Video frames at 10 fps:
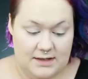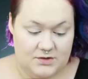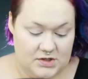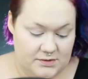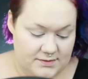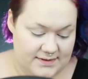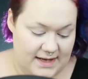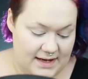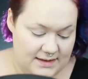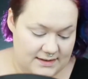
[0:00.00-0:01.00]
To
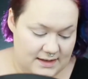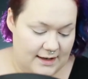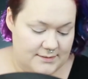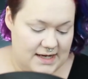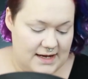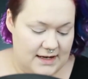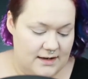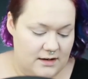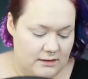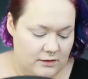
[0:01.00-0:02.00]
set, I'm
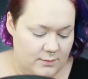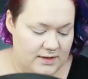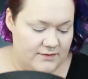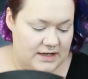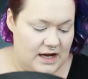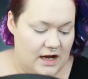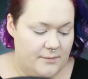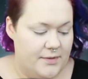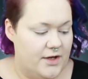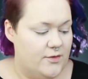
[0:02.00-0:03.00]
taking a little bit of a
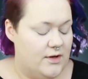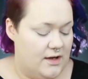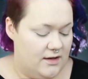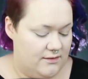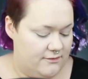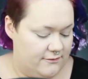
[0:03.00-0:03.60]
combo of